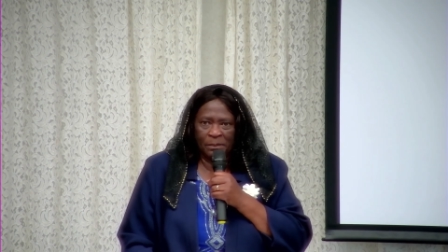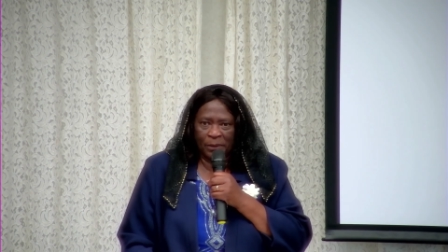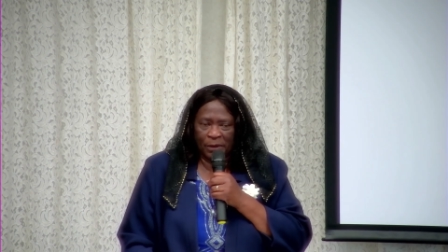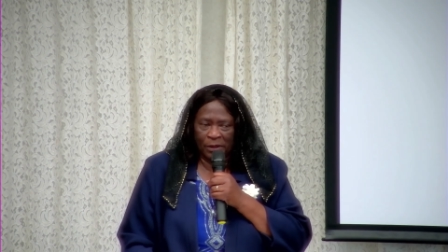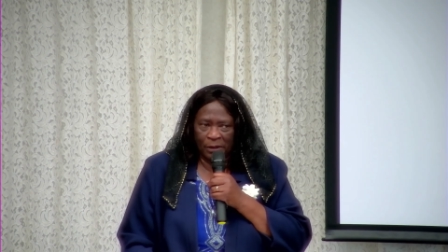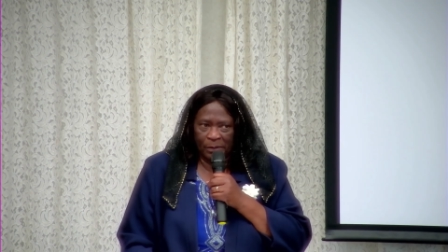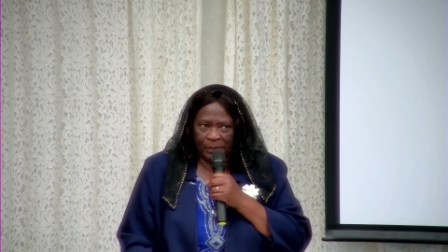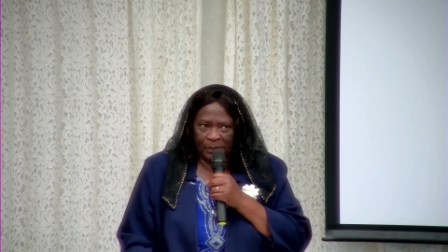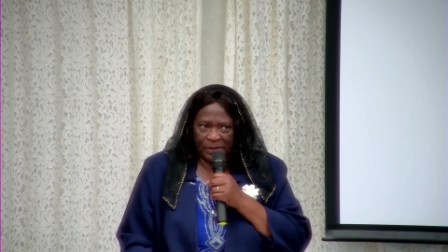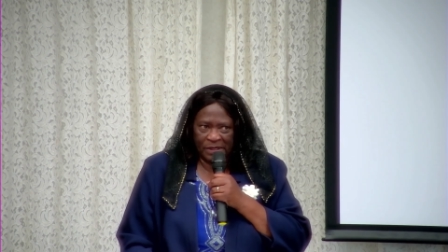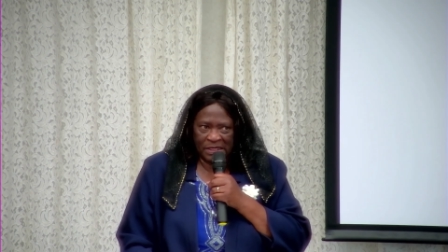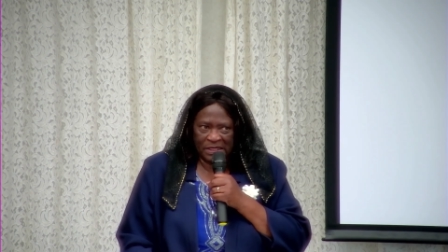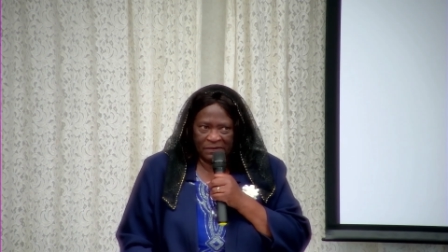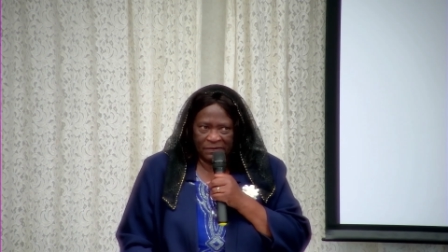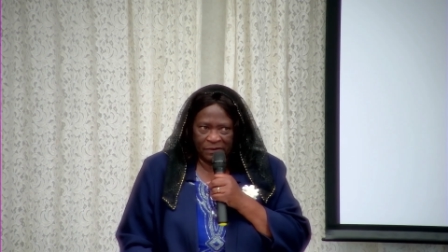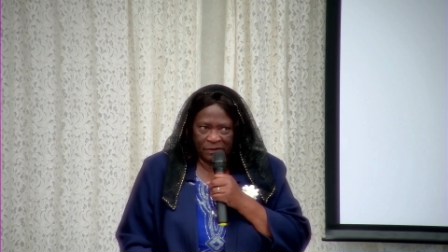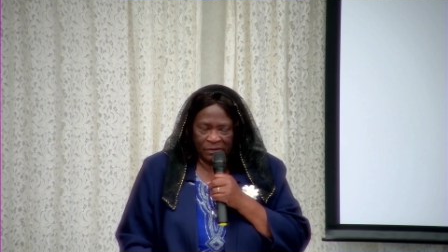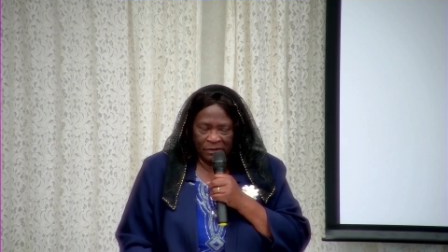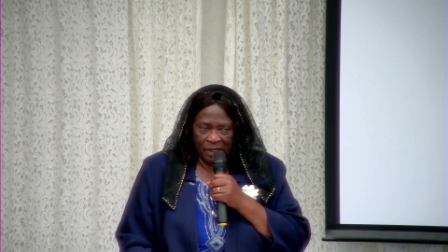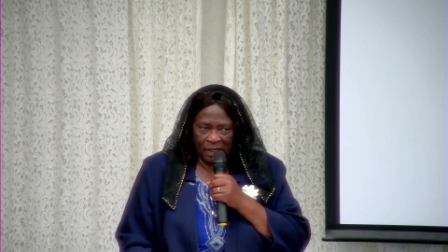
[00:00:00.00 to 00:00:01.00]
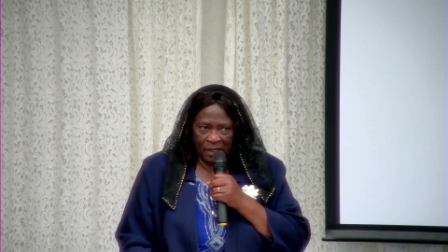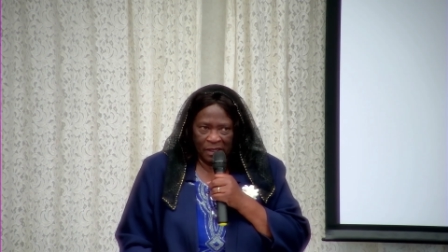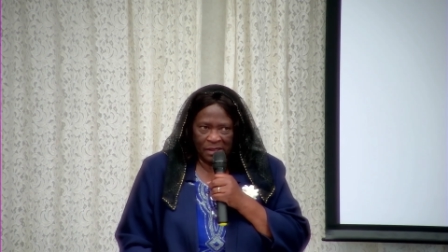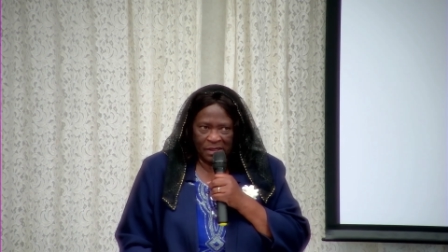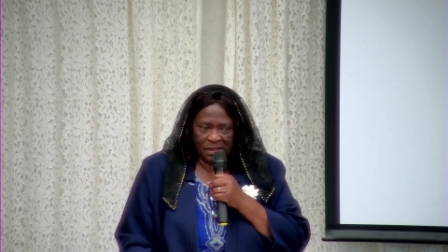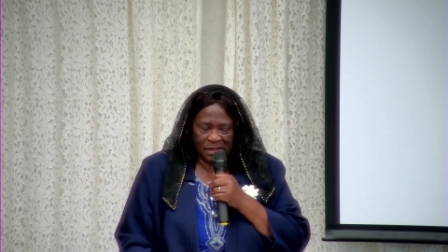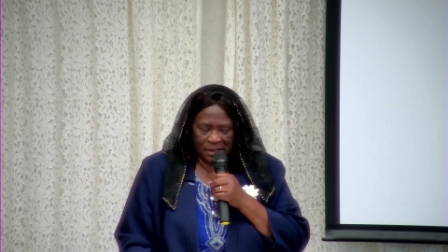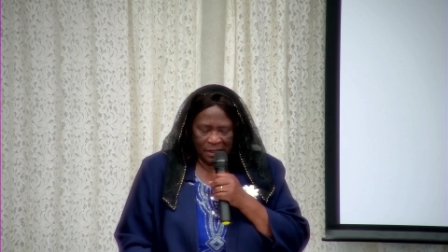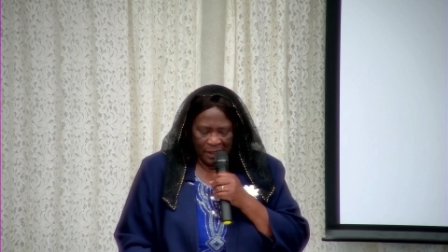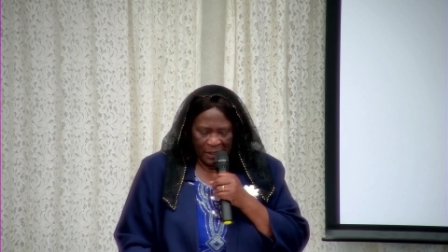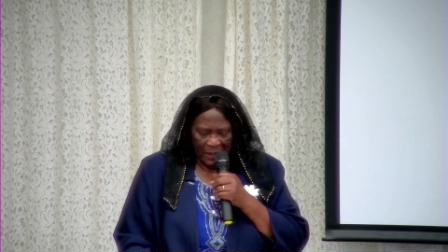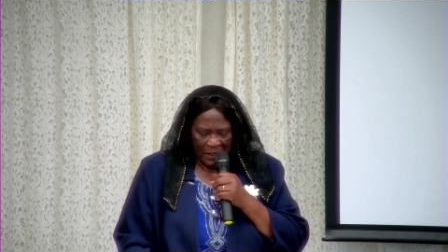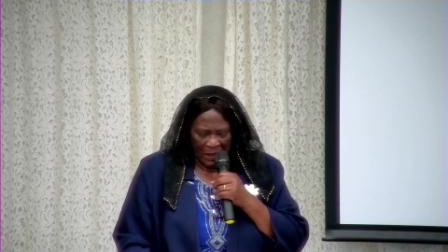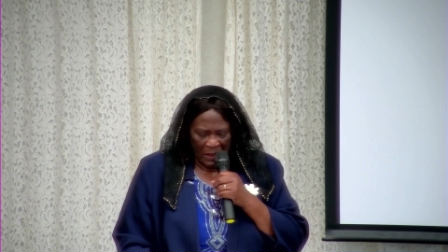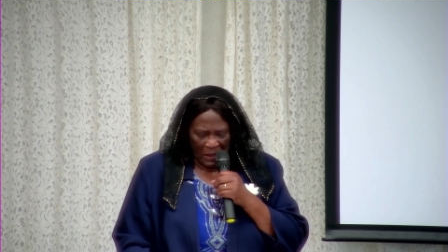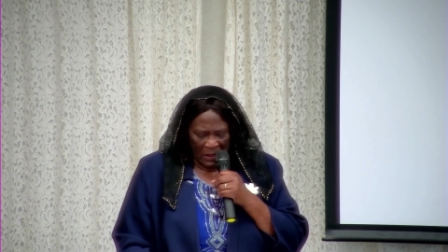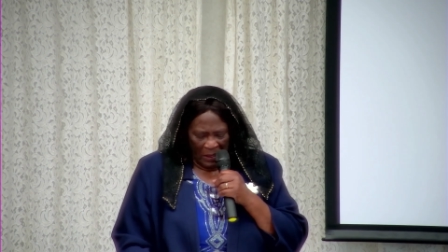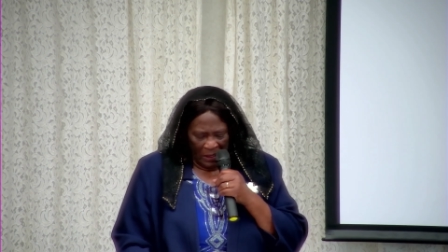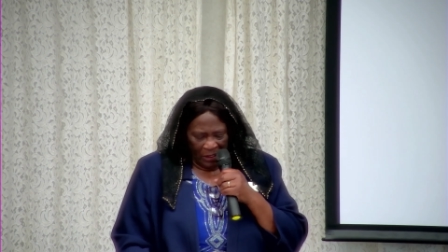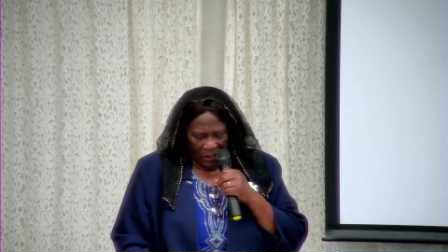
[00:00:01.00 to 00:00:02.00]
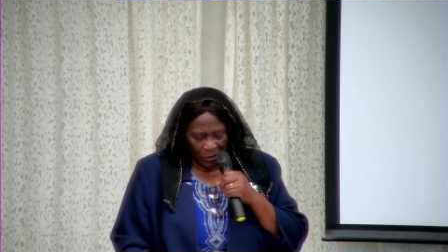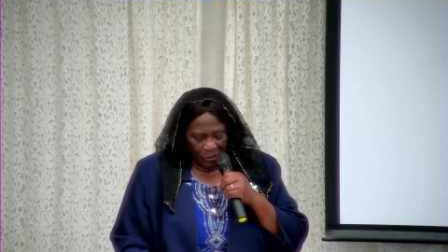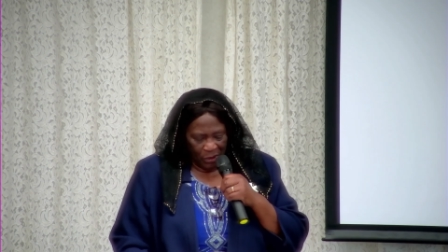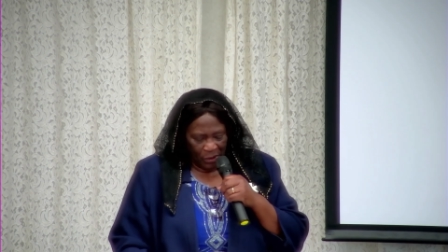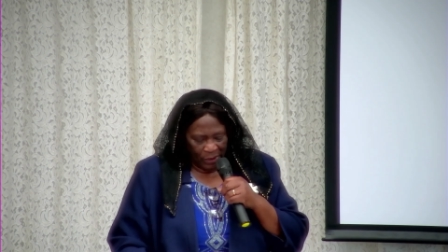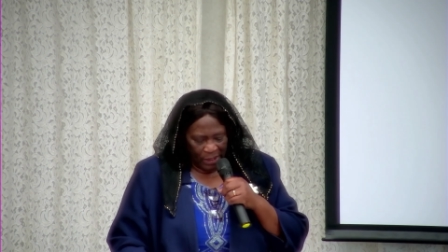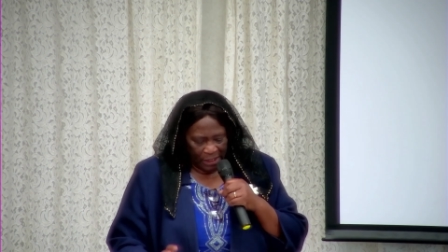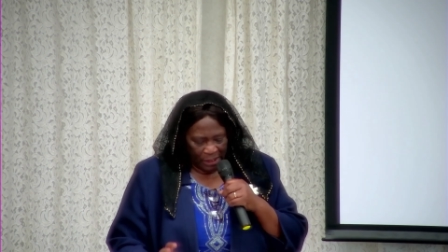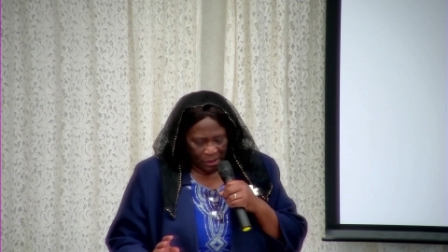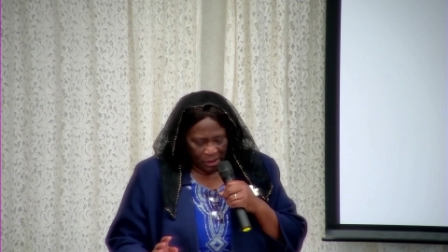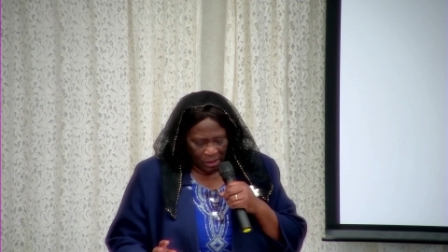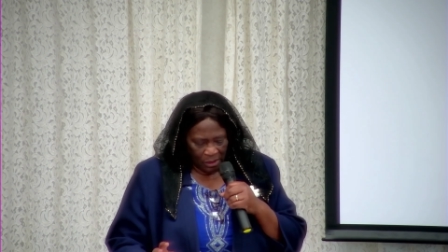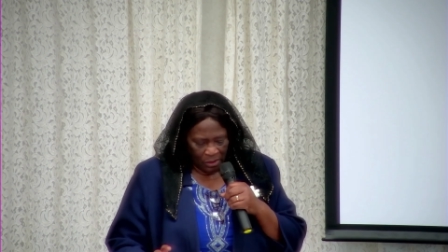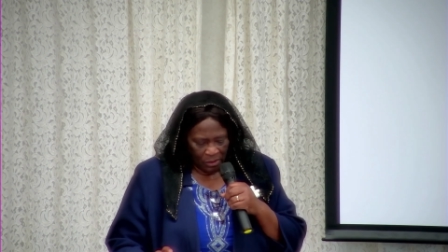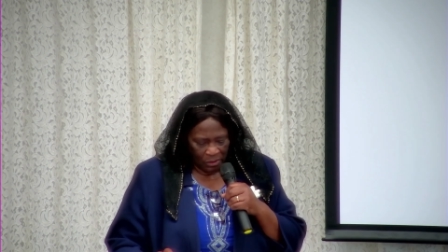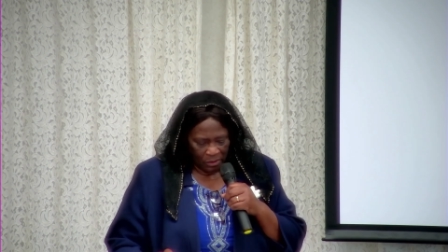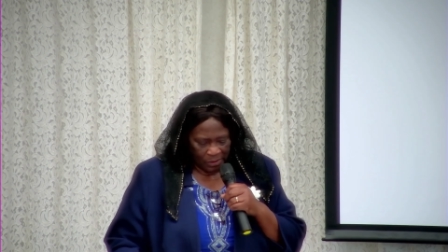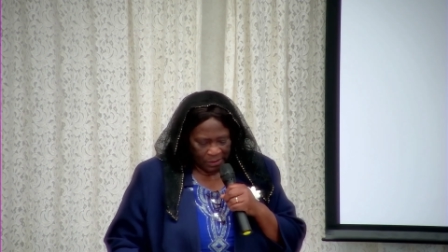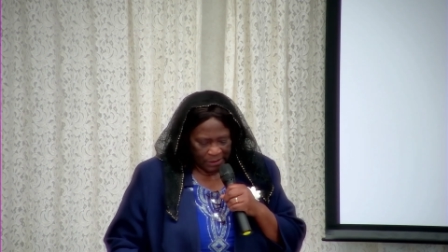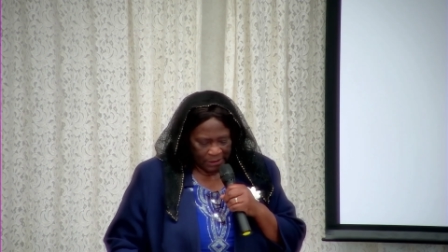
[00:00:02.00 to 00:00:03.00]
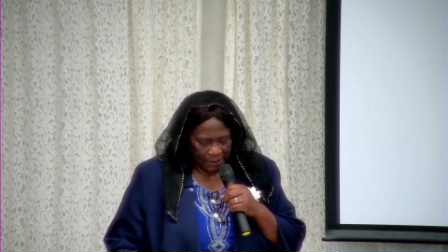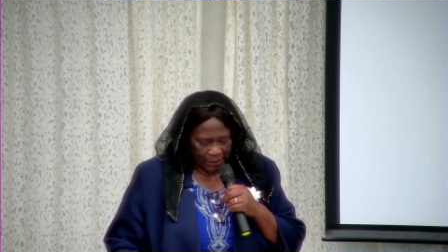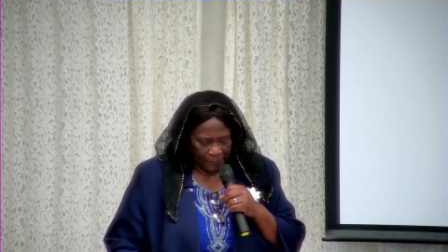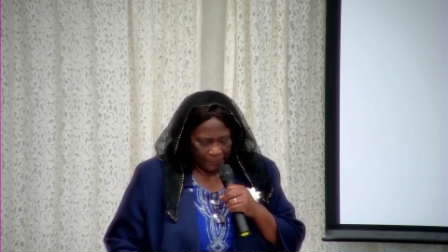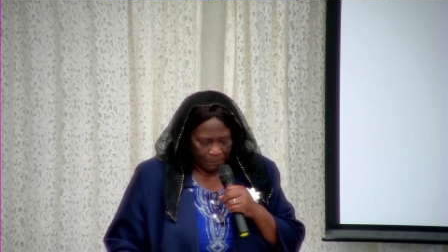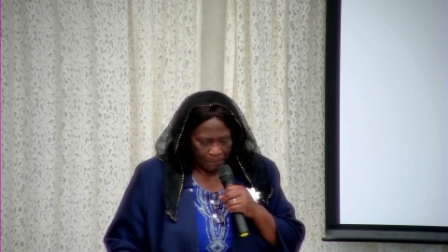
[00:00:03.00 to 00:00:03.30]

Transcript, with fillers: purpose for us. You know, He knows.